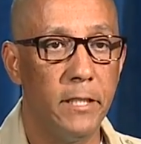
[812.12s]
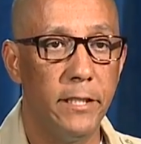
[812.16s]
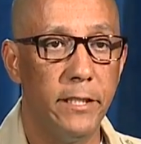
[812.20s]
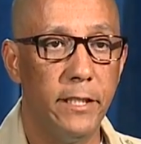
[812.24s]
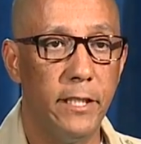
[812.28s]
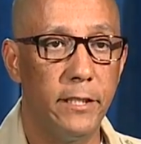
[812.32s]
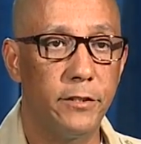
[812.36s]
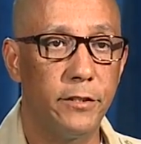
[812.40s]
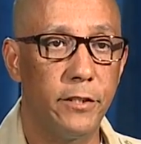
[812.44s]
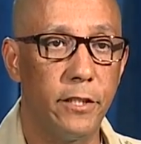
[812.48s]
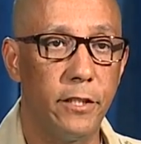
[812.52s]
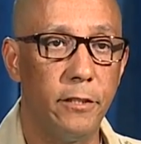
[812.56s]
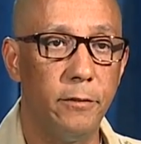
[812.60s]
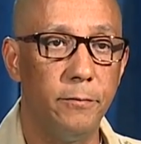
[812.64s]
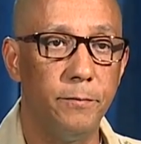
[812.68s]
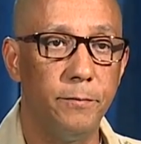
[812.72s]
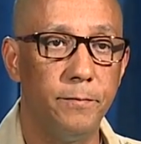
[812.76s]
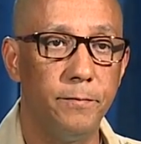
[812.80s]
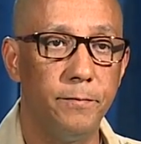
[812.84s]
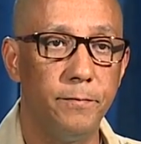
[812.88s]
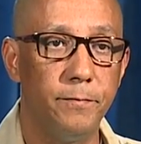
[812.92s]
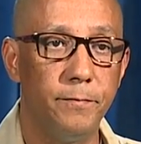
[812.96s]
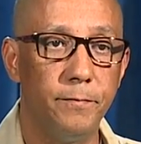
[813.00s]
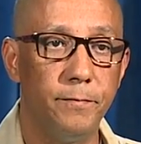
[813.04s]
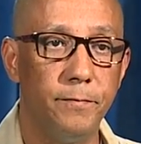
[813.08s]
Yes, sir.
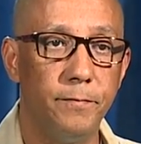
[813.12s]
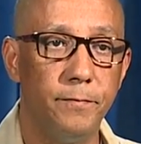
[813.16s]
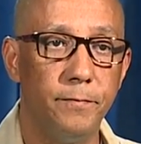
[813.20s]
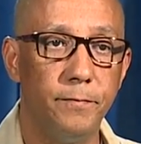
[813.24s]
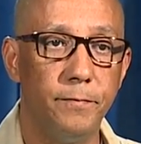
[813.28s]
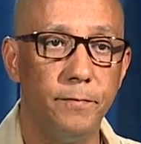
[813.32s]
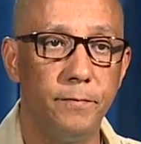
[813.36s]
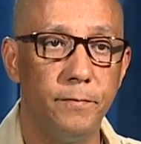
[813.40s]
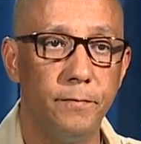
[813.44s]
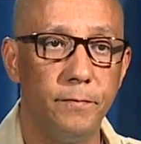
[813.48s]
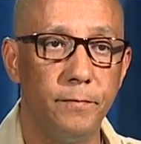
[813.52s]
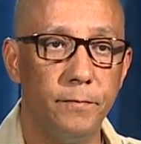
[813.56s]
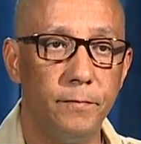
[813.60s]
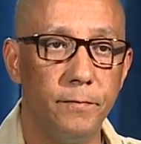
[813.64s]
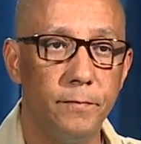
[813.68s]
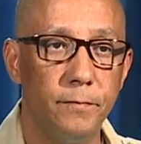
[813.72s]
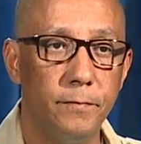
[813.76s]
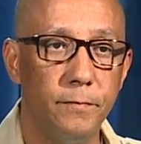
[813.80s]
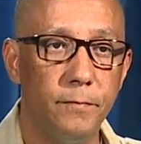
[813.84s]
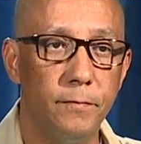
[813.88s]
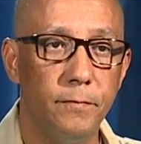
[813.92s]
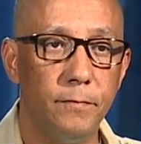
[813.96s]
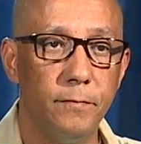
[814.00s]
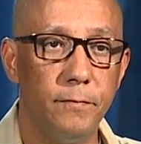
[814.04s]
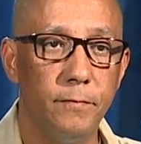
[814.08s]
Approximately how many
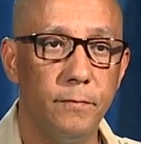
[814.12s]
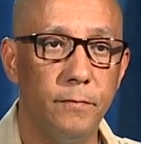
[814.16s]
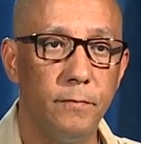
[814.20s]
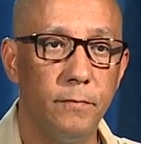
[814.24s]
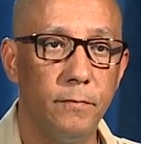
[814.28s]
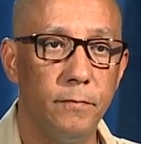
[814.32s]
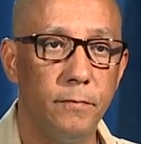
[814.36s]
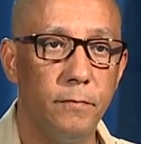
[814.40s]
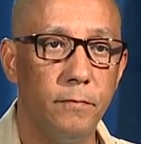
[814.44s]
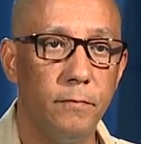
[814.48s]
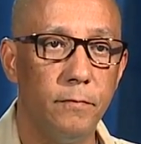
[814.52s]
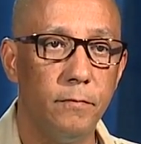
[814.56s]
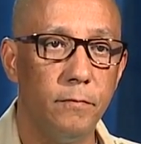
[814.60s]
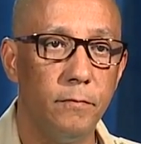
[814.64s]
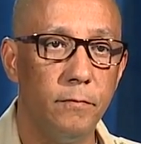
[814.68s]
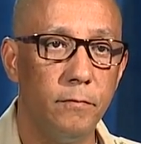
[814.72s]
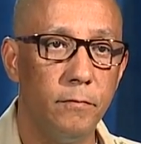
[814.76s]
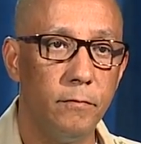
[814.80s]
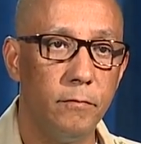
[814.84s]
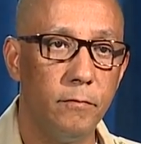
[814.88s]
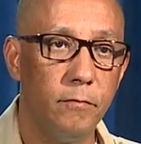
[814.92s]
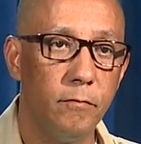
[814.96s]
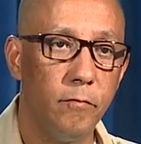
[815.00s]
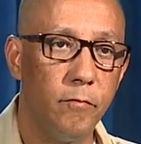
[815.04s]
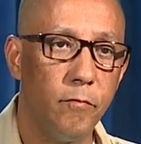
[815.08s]
videos of this
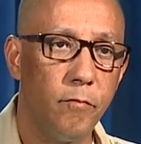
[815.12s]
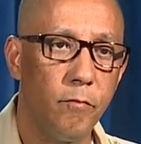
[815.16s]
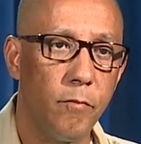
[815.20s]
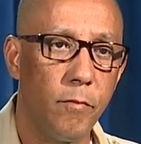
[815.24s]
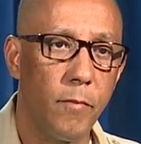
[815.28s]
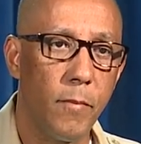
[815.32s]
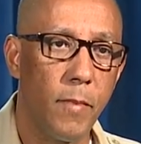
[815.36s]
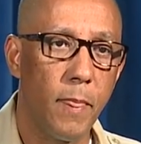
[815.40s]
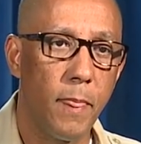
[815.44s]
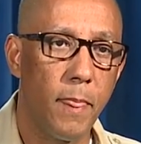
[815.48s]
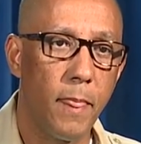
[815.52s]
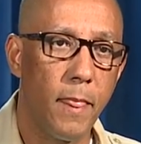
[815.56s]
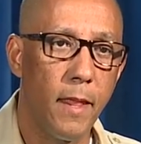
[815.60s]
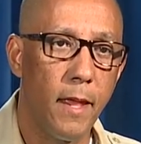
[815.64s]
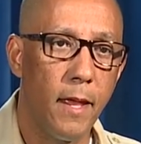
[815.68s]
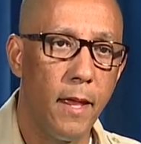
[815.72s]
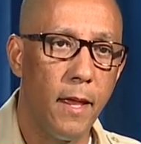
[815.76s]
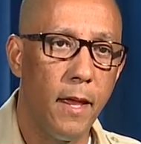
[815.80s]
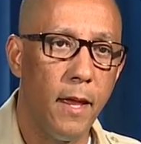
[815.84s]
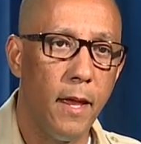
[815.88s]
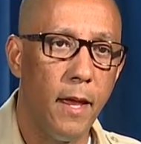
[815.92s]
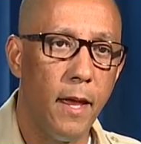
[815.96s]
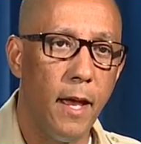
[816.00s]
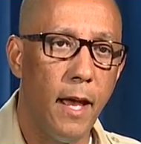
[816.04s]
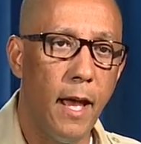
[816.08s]
incident do you have?
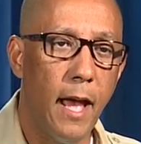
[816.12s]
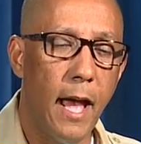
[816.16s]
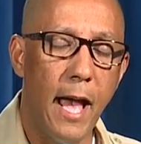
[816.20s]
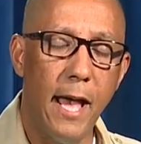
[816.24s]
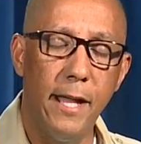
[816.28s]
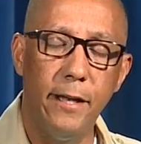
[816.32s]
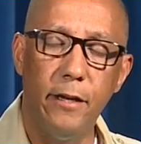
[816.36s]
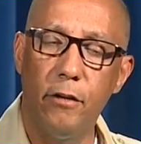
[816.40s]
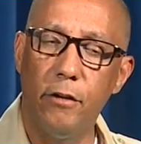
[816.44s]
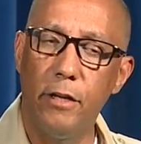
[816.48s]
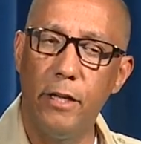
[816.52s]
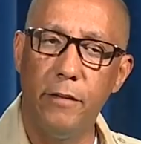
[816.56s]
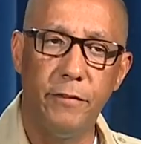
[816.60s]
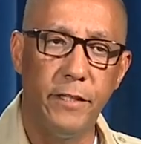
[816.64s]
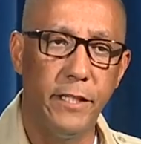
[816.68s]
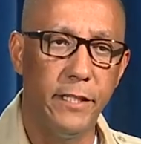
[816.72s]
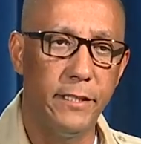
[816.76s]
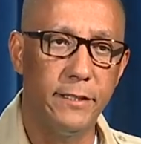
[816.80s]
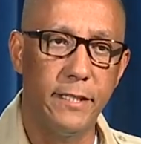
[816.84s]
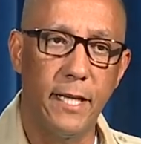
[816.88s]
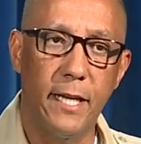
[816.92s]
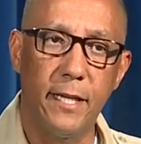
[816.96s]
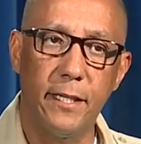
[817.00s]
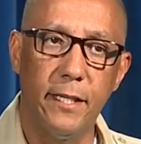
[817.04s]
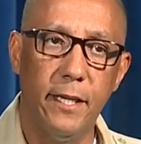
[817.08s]
I don't have an
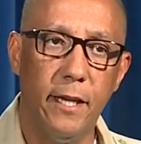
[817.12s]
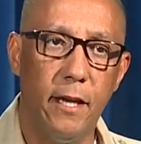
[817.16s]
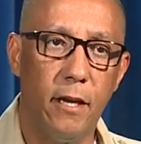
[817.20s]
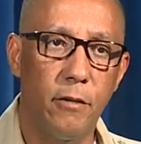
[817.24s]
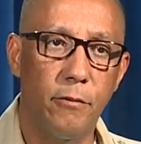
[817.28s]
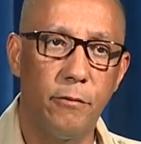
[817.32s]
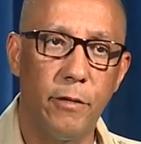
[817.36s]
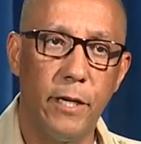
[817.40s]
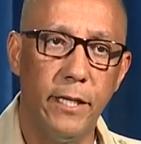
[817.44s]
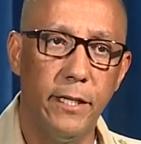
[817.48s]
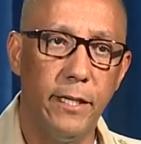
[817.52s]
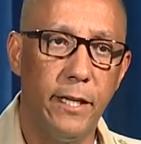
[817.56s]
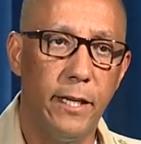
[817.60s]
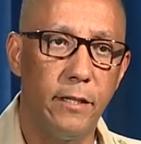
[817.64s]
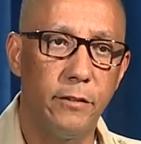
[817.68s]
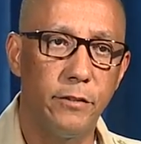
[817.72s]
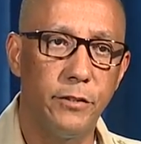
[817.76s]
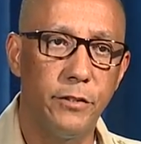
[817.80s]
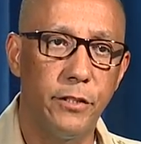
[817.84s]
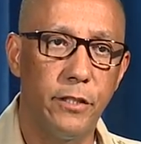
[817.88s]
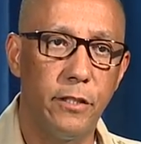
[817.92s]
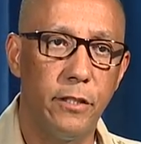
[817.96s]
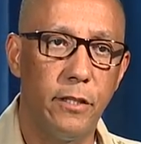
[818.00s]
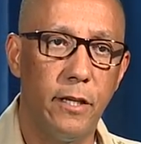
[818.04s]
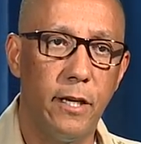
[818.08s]
exact count right now,
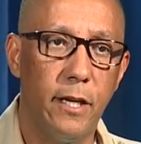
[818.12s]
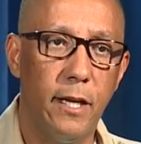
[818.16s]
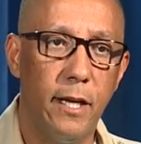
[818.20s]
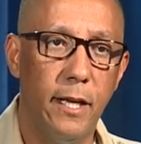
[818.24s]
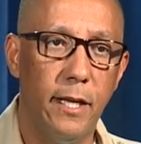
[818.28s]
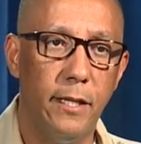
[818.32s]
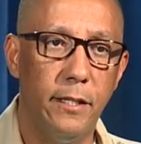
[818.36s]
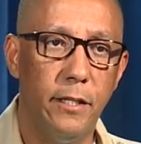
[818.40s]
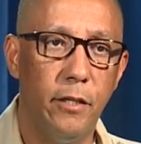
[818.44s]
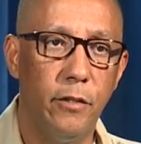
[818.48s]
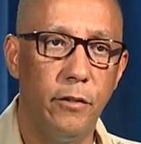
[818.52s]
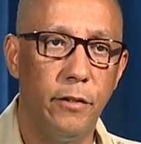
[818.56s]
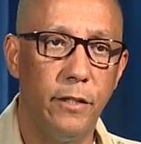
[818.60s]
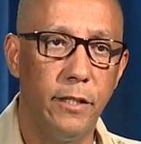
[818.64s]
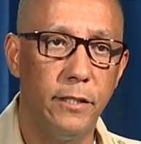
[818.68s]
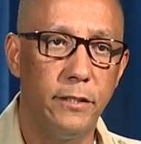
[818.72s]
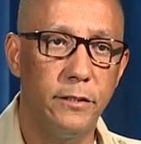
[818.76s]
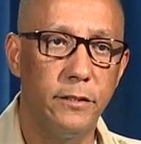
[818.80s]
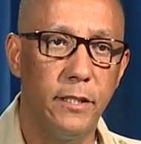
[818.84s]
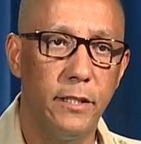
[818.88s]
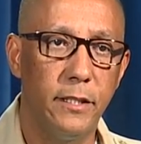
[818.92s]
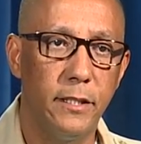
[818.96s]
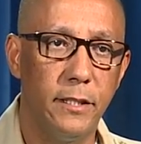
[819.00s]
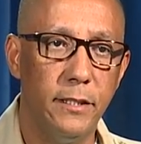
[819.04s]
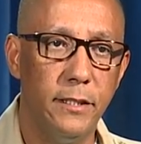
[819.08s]
sir. I know
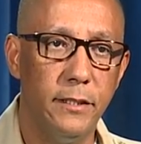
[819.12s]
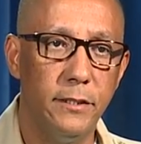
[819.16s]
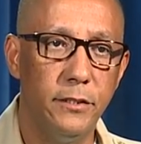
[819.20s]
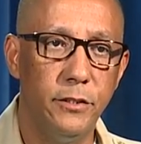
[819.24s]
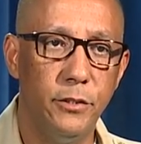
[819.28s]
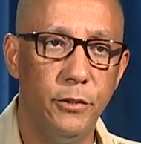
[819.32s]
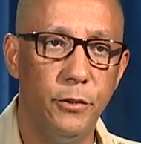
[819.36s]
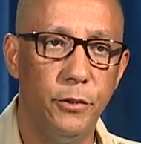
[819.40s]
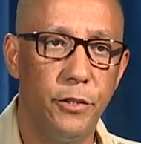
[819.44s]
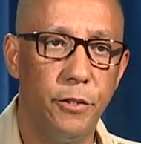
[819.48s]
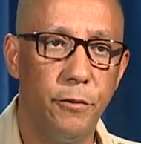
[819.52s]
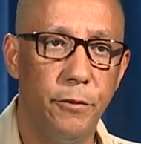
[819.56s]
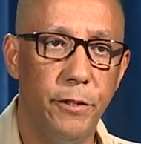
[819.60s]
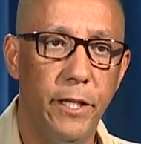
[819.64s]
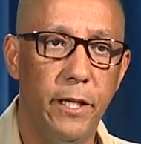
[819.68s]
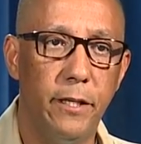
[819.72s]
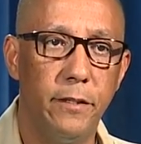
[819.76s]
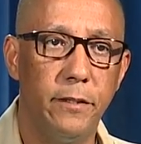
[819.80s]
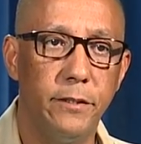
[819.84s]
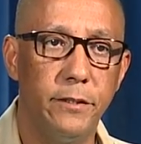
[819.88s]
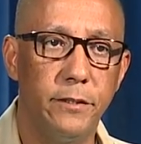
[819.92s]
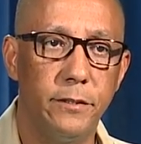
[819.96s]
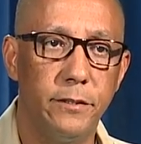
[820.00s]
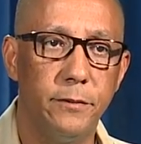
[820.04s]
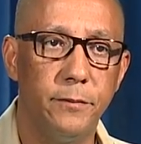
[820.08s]
there's at least two or three
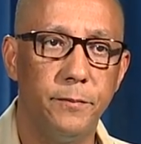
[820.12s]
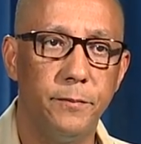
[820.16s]
others.